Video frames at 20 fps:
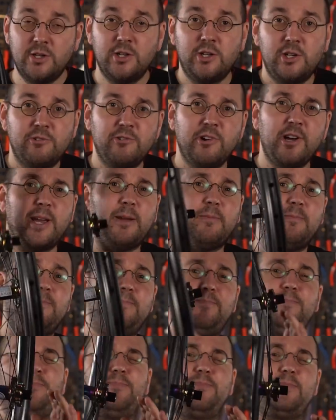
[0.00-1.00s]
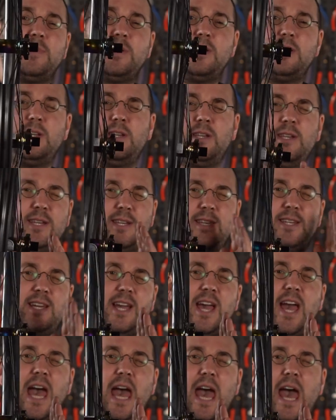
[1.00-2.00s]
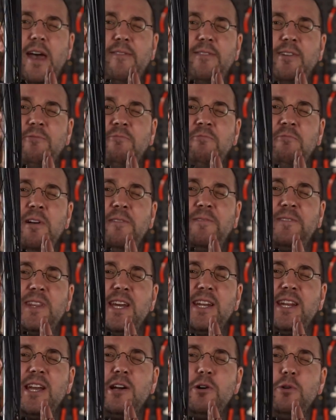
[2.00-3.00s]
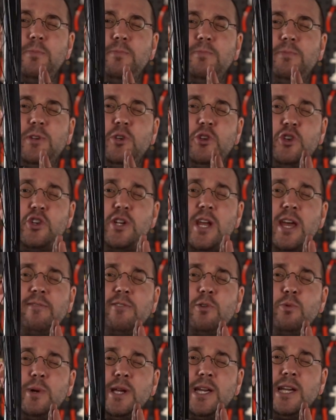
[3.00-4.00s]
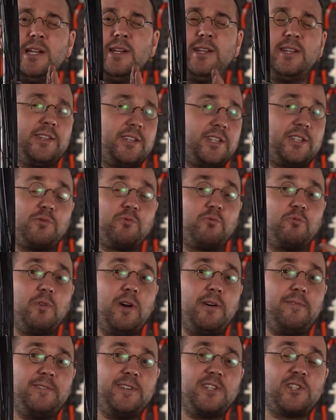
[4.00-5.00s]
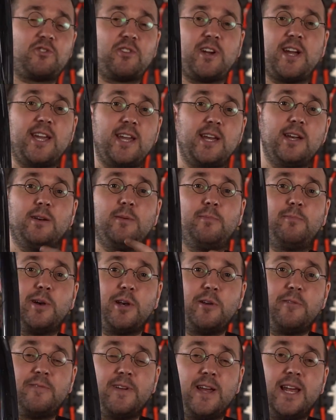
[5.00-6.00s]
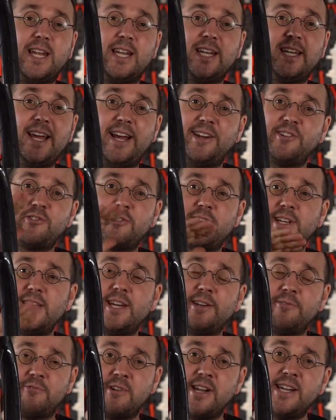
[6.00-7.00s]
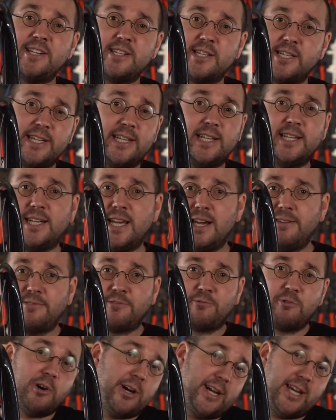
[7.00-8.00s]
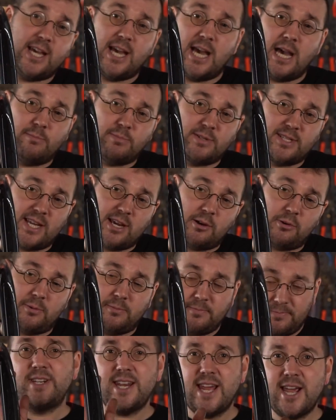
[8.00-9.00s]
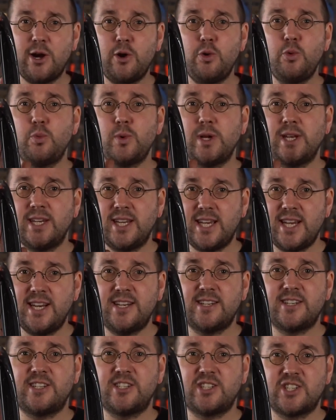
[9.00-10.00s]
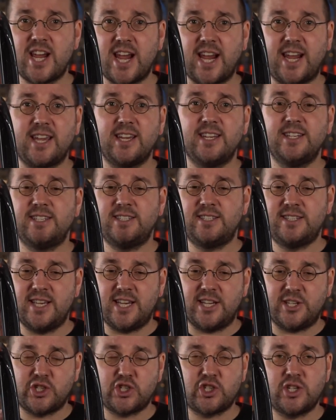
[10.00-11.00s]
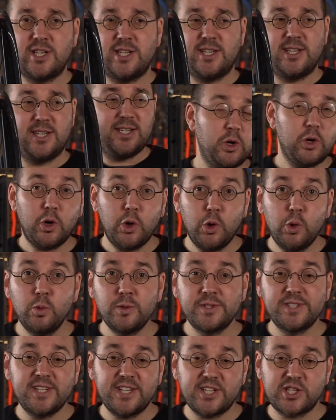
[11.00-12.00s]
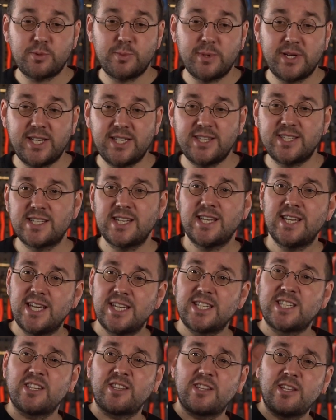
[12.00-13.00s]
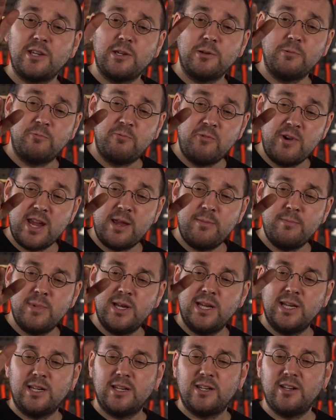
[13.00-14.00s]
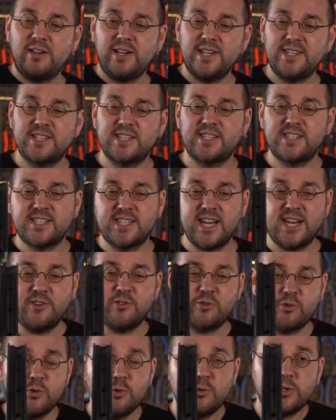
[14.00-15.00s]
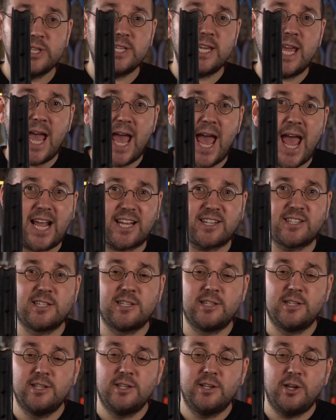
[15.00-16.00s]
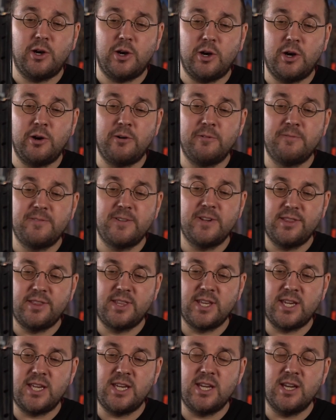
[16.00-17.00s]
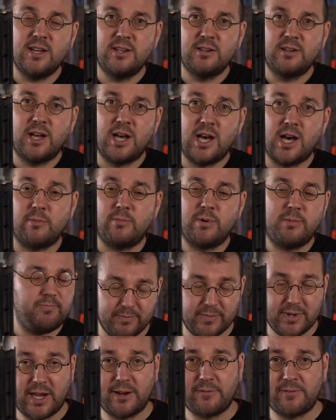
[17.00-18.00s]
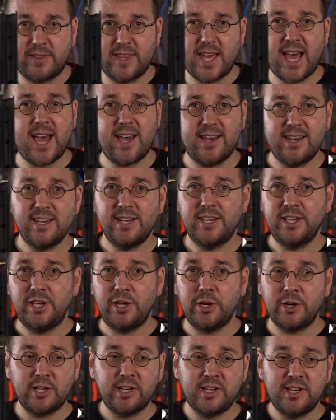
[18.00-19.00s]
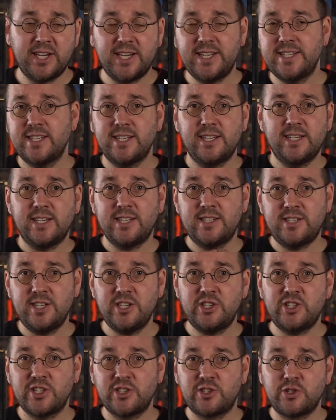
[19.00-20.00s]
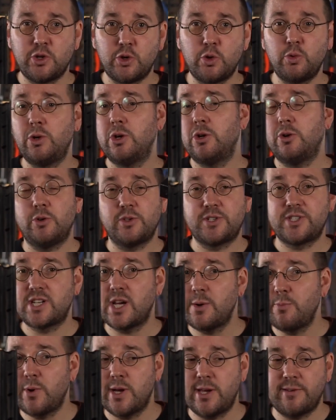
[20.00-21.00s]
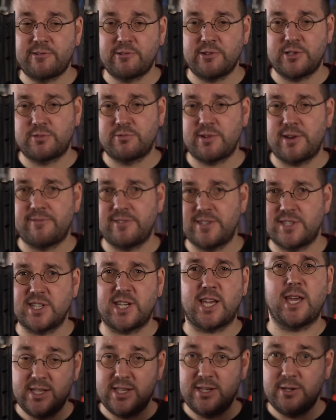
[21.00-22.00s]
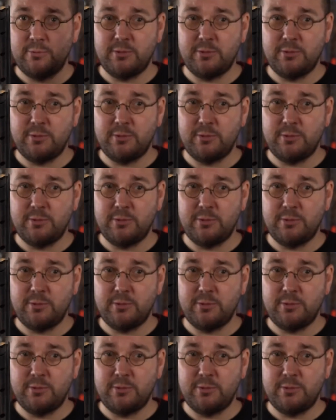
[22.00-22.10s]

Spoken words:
Alright, having roughed that out, you should have a wheel that's roughly straight both laterally and radially, left, right, up, down. Now we need to check dish. All dish means is that the rim lies central to the axle of the hub, and for that you're going to need a dishing tool or some way of cross-referencing it.